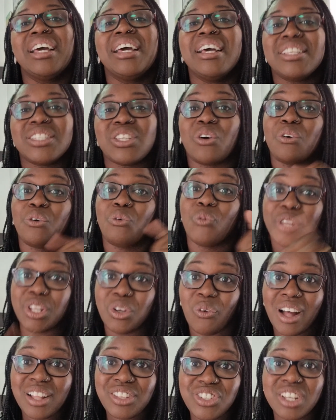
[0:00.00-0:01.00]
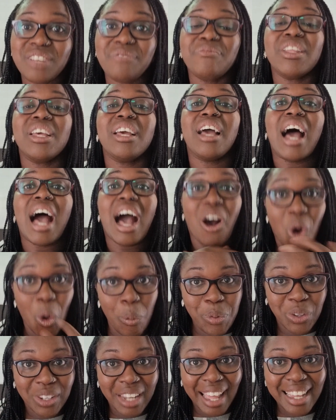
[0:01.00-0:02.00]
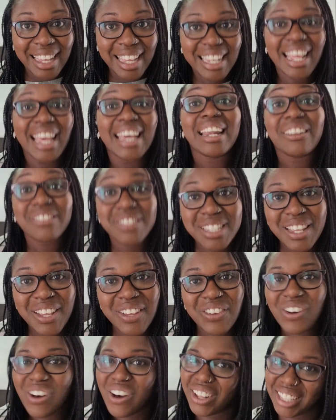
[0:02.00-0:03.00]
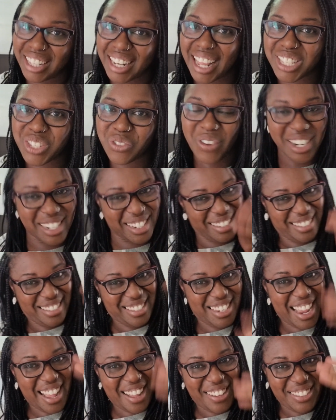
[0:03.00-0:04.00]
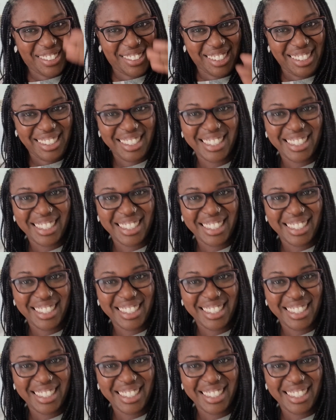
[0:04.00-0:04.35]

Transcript: So when you watch it, I hope you like it, and I'll see you on the next one. Ciao.